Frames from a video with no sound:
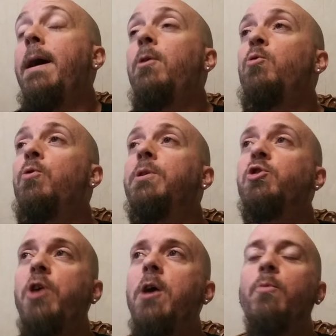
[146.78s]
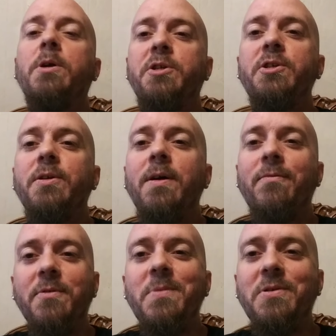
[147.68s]
don't know the genres
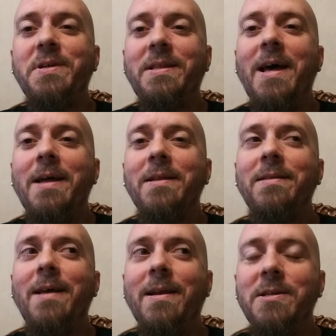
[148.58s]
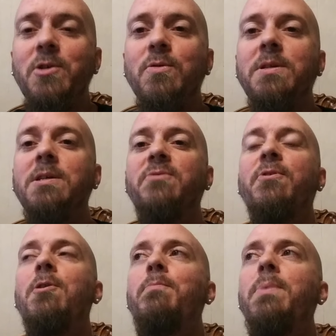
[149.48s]
of the music that is used in this
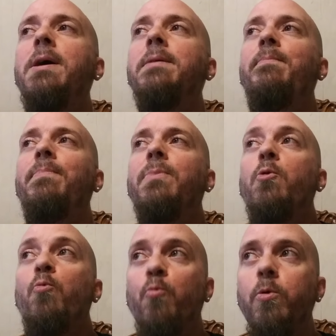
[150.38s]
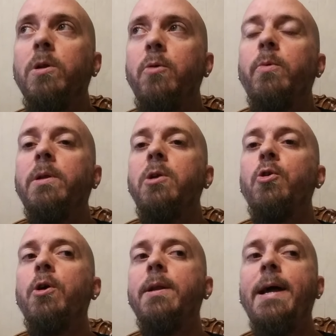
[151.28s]
film, but they're really, really
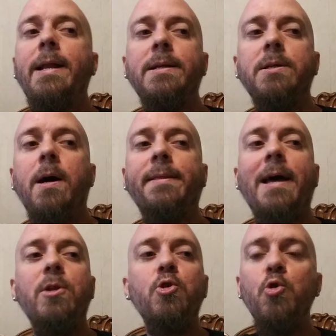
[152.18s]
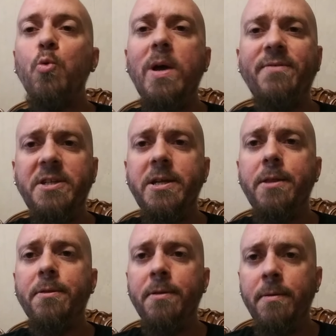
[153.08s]
good, and it's got that new wave
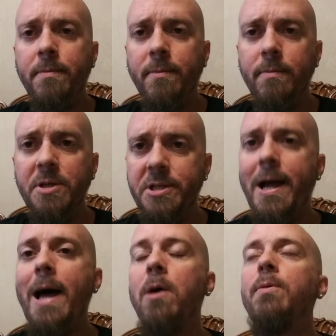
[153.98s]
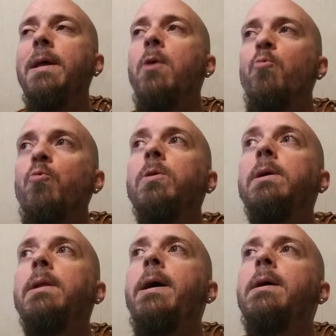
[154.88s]
synth style that I
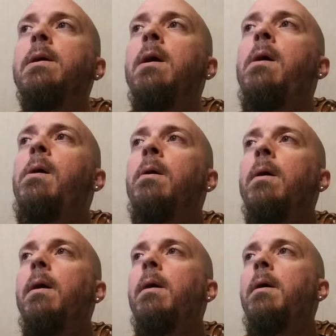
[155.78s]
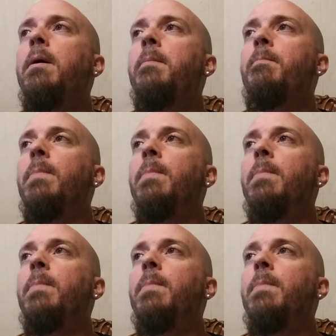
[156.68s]
really like. The